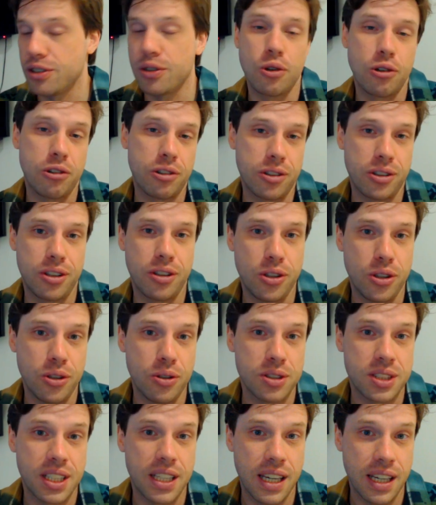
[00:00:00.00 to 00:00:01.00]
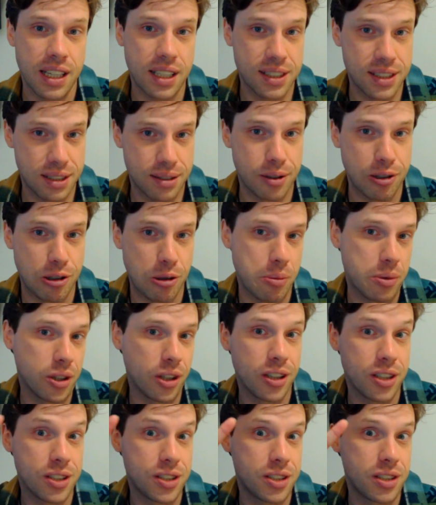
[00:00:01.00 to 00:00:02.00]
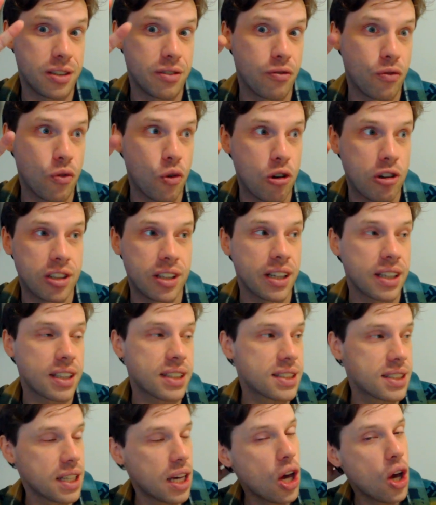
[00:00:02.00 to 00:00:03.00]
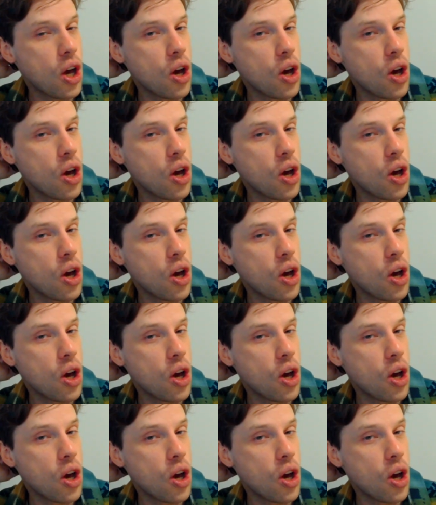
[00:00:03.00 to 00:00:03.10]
or to use Hicks terminology, the vortex,